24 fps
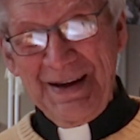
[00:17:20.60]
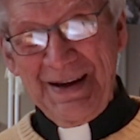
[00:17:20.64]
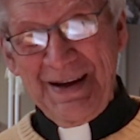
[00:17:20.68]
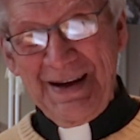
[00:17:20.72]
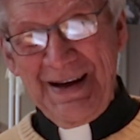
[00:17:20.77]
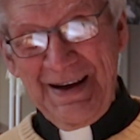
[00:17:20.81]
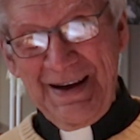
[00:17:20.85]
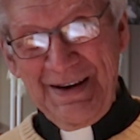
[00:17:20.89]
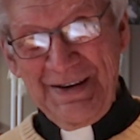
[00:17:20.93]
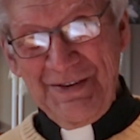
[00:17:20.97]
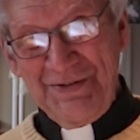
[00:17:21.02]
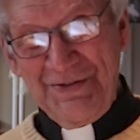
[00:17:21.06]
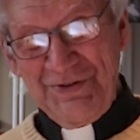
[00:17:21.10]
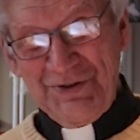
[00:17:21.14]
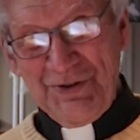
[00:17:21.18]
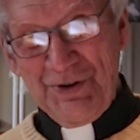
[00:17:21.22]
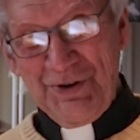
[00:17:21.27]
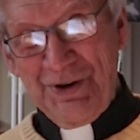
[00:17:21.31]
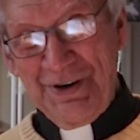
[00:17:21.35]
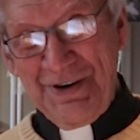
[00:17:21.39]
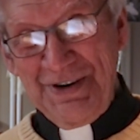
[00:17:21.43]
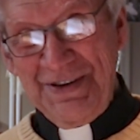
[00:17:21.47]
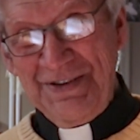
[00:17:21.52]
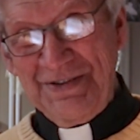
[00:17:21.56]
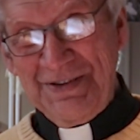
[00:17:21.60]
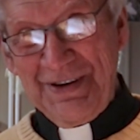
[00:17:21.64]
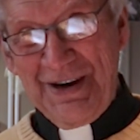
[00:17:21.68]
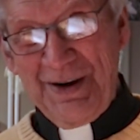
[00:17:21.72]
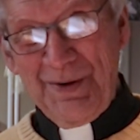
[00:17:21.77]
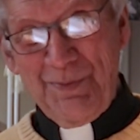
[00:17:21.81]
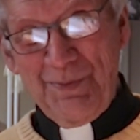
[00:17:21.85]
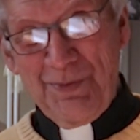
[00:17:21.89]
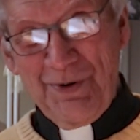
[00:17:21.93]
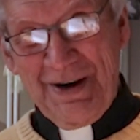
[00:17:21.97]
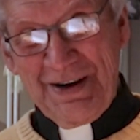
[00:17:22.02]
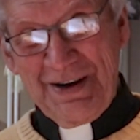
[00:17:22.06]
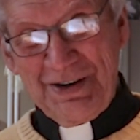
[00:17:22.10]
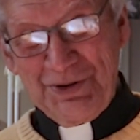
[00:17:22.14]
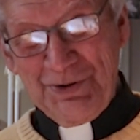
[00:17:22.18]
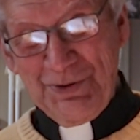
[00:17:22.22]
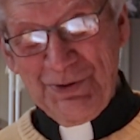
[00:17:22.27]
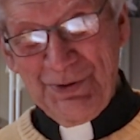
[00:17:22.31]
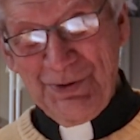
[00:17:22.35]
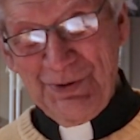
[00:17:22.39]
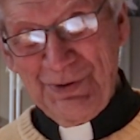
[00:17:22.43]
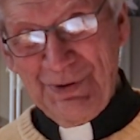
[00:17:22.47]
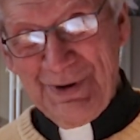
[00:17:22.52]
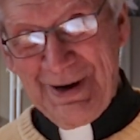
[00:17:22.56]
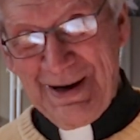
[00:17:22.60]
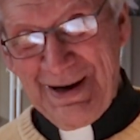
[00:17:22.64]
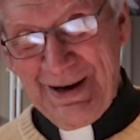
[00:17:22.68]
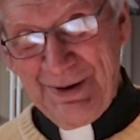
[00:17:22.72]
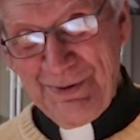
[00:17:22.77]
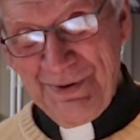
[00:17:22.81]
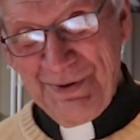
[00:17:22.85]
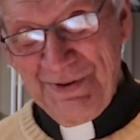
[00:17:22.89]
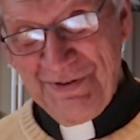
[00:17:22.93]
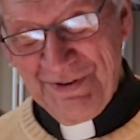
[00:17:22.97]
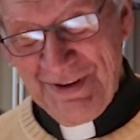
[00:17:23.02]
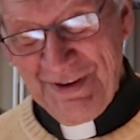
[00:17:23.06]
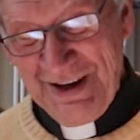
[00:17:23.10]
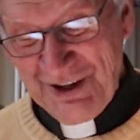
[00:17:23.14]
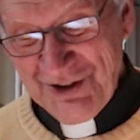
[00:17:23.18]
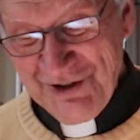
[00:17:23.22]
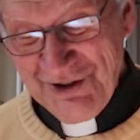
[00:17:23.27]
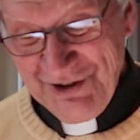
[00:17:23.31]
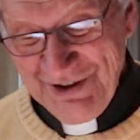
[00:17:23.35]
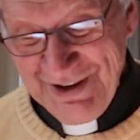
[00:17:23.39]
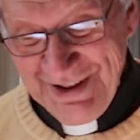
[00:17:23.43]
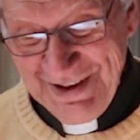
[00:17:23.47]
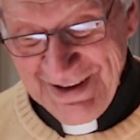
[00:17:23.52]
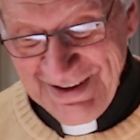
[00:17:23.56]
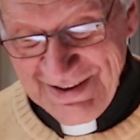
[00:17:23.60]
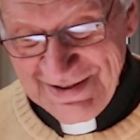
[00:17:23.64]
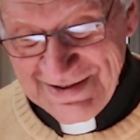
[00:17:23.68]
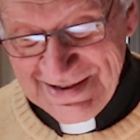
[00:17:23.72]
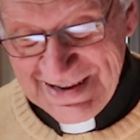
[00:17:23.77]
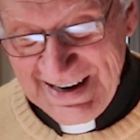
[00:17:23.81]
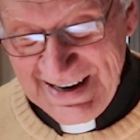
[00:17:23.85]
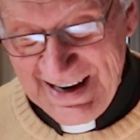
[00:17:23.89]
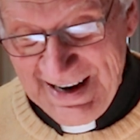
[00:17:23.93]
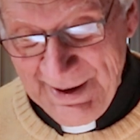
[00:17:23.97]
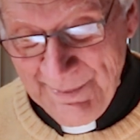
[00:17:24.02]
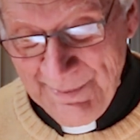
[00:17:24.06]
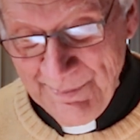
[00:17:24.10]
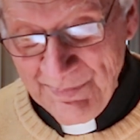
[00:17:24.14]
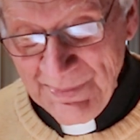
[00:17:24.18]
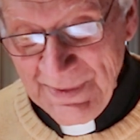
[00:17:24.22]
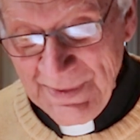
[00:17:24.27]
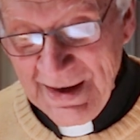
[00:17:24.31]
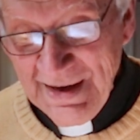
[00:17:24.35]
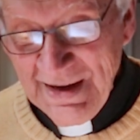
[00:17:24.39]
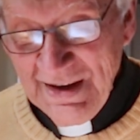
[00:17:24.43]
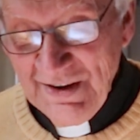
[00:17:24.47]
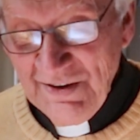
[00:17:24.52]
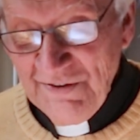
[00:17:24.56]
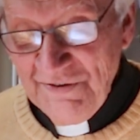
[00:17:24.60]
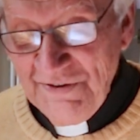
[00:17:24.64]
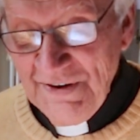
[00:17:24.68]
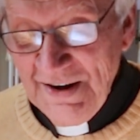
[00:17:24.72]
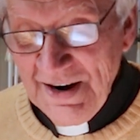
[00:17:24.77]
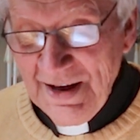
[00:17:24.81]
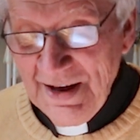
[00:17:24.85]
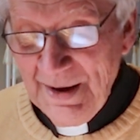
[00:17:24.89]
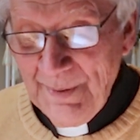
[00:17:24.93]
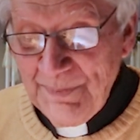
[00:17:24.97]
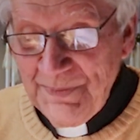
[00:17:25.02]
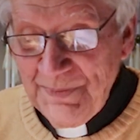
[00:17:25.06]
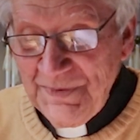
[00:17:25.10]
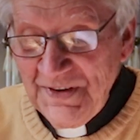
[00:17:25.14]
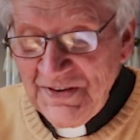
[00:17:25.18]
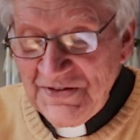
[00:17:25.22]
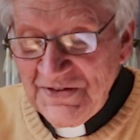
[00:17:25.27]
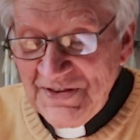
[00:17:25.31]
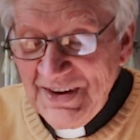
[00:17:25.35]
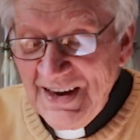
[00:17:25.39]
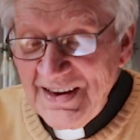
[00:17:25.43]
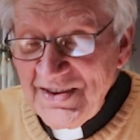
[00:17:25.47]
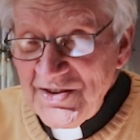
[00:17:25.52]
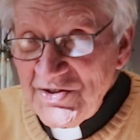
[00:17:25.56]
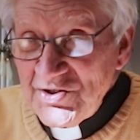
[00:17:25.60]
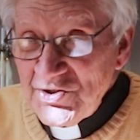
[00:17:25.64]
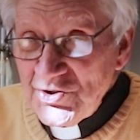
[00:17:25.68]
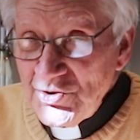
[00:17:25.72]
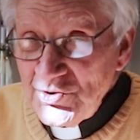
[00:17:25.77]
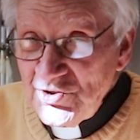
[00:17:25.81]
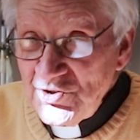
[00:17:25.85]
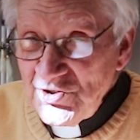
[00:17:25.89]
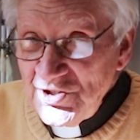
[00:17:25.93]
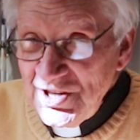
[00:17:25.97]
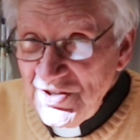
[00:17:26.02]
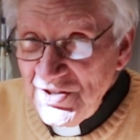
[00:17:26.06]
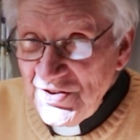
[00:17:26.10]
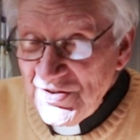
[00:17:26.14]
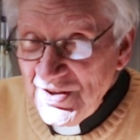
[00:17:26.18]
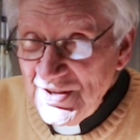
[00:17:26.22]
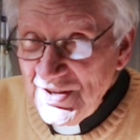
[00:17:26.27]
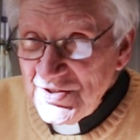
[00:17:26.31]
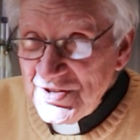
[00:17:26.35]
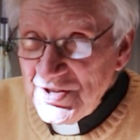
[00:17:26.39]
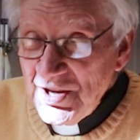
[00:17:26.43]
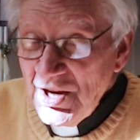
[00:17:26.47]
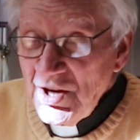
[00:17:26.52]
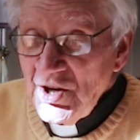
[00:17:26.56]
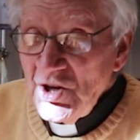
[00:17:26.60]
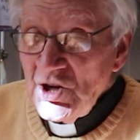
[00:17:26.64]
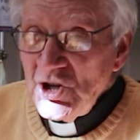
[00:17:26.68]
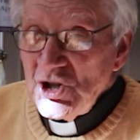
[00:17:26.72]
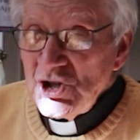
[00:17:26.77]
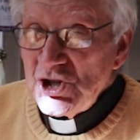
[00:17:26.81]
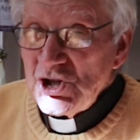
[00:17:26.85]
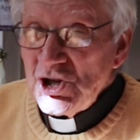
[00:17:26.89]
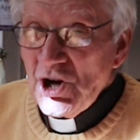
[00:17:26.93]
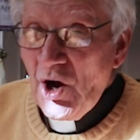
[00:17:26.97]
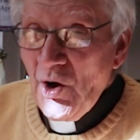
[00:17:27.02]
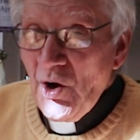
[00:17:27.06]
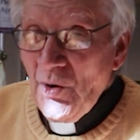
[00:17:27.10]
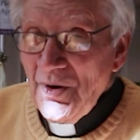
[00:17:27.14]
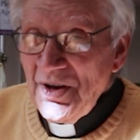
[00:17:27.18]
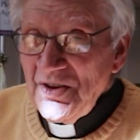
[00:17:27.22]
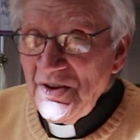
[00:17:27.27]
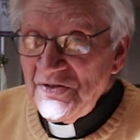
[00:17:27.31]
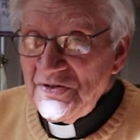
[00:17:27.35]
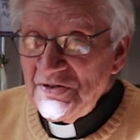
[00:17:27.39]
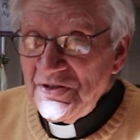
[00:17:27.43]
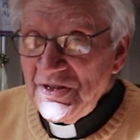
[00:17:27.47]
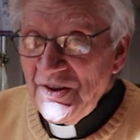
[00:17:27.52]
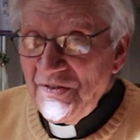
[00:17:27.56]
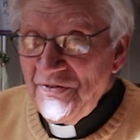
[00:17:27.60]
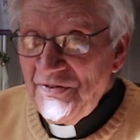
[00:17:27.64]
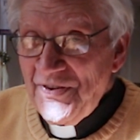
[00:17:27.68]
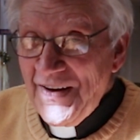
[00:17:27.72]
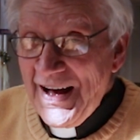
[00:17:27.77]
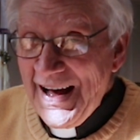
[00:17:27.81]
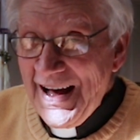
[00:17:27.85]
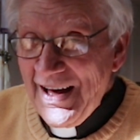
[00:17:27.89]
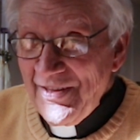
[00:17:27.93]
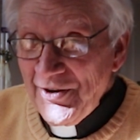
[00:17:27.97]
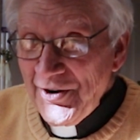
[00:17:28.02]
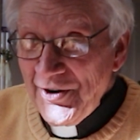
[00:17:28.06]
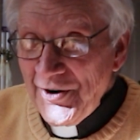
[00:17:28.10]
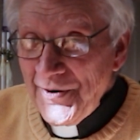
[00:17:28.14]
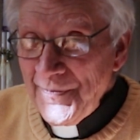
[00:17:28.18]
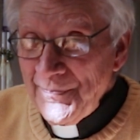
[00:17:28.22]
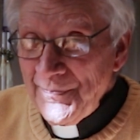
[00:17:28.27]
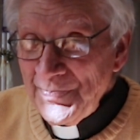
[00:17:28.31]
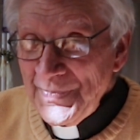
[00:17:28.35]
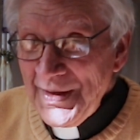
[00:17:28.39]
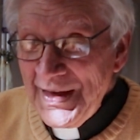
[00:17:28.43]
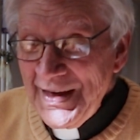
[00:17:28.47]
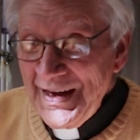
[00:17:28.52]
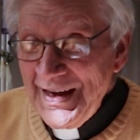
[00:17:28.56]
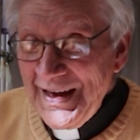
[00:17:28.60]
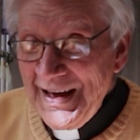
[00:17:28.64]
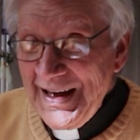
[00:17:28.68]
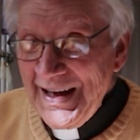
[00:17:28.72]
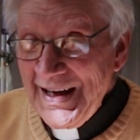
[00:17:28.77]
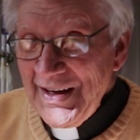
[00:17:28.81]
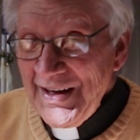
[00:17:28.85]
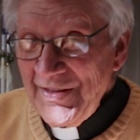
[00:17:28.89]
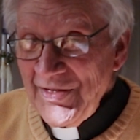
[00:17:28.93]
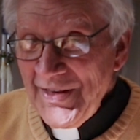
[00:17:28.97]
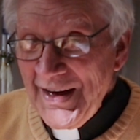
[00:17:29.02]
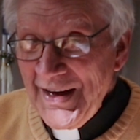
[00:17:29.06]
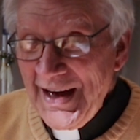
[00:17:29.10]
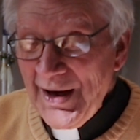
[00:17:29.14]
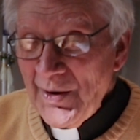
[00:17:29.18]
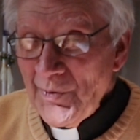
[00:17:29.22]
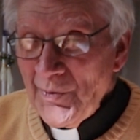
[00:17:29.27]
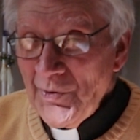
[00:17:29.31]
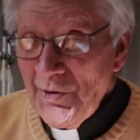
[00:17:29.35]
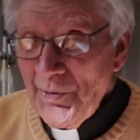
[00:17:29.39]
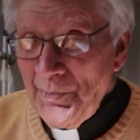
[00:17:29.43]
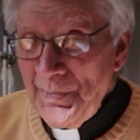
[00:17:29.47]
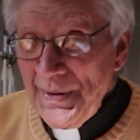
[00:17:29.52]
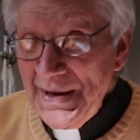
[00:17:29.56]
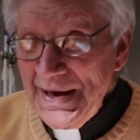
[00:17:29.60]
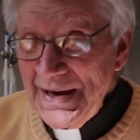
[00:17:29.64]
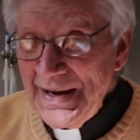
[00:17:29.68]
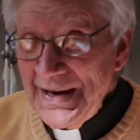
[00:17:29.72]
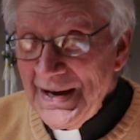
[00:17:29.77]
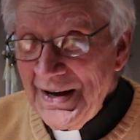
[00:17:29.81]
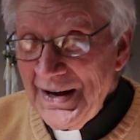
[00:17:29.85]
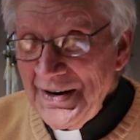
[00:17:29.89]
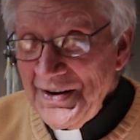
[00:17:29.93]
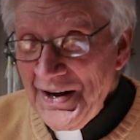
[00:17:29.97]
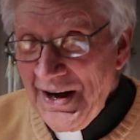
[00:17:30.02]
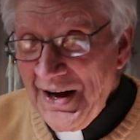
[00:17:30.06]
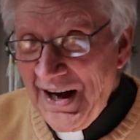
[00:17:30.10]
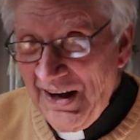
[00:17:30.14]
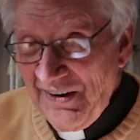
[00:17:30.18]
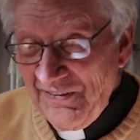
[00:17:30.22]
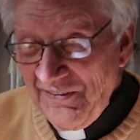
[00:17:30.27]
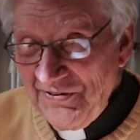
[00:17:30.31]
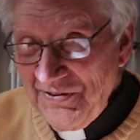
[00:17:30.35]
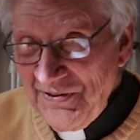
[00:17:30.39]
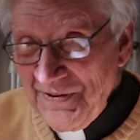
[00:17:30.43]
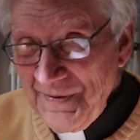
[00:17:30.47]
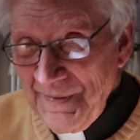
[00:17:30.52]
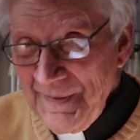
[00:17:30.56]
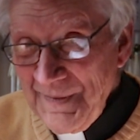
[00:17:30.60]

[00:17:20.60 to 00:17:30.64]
kind of stories are brought to our reflection this time. Philip says to Jesus, "Show us the Father, and that will be enough."